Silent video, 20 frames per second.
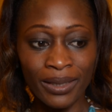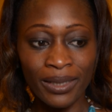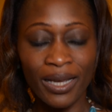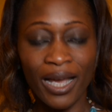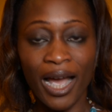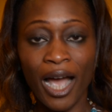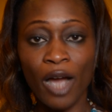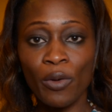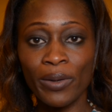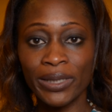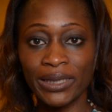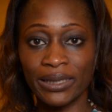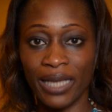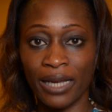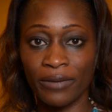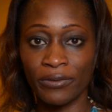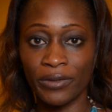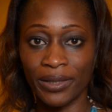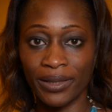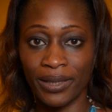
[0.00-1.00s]
"How has
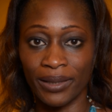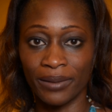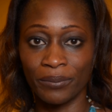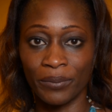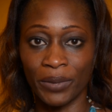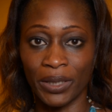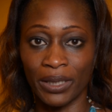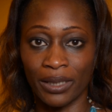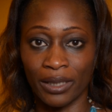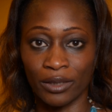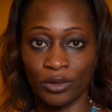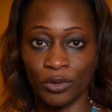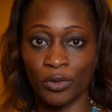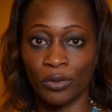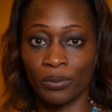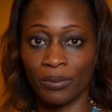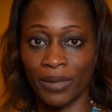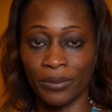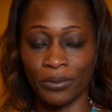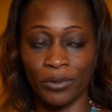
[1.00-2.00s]
everything been at
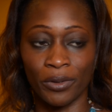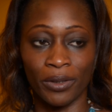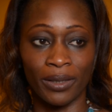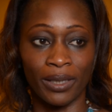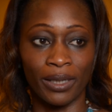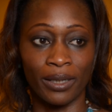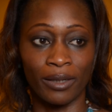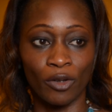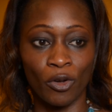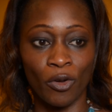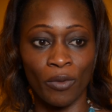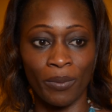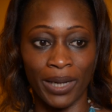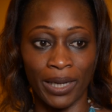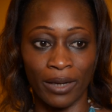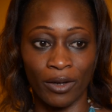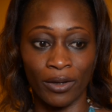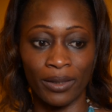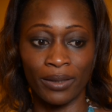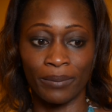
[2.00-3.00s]
home, my brother or
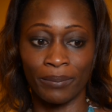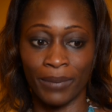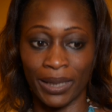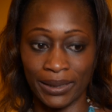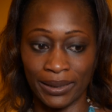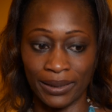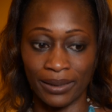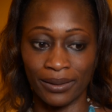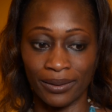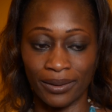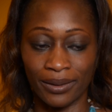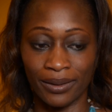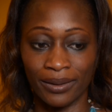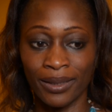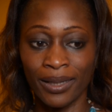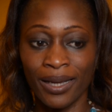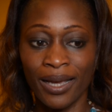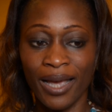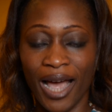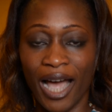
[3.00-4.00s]
my sister?"
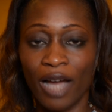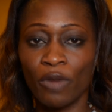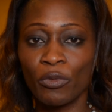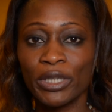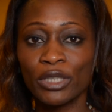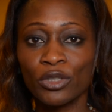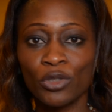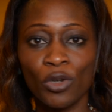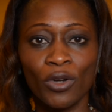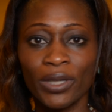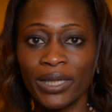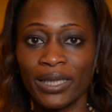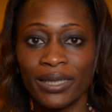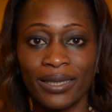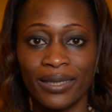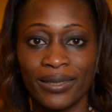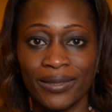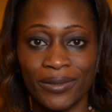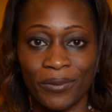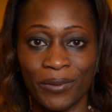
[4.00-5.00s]
And we talk in
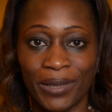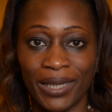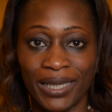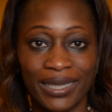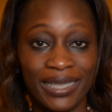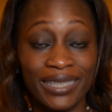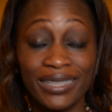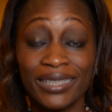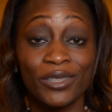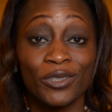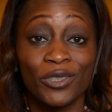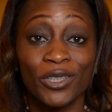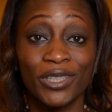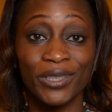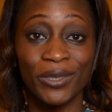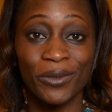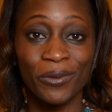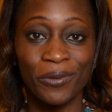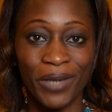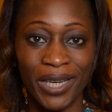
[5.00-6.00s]
this way. This is just
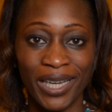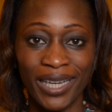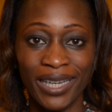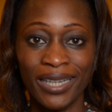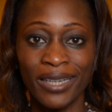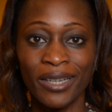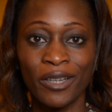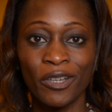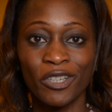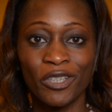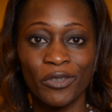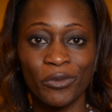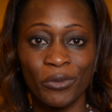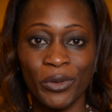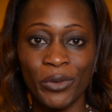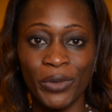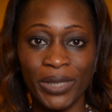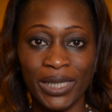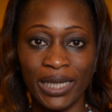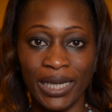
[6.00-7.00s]
the way we
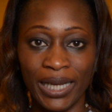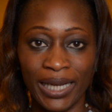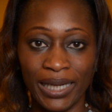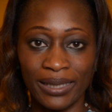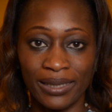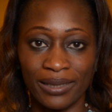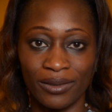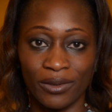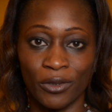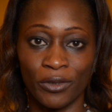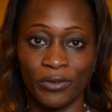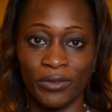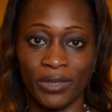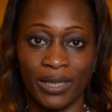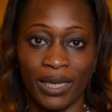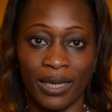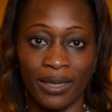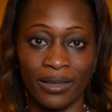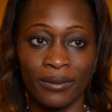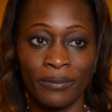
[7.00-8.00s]
relate over
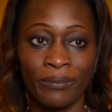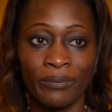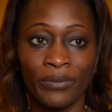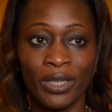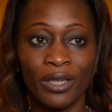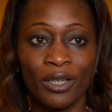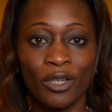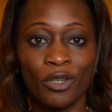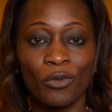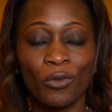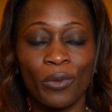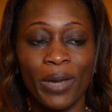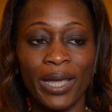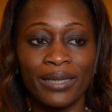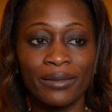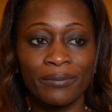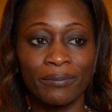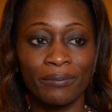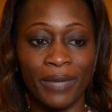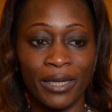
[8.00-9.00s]
there.
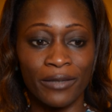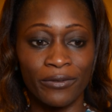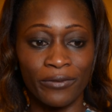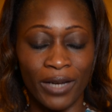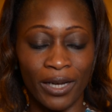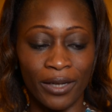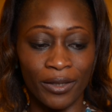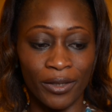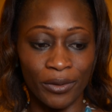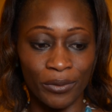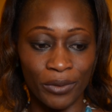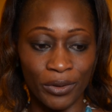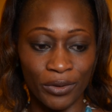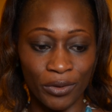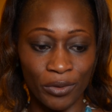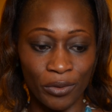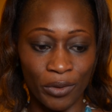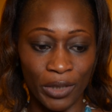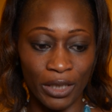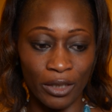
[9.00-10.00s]
When my father was
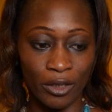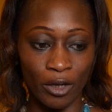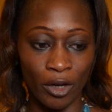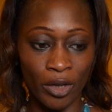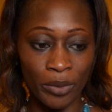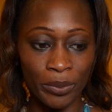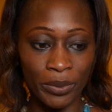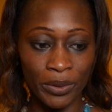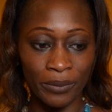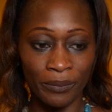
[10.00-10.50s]
growing up,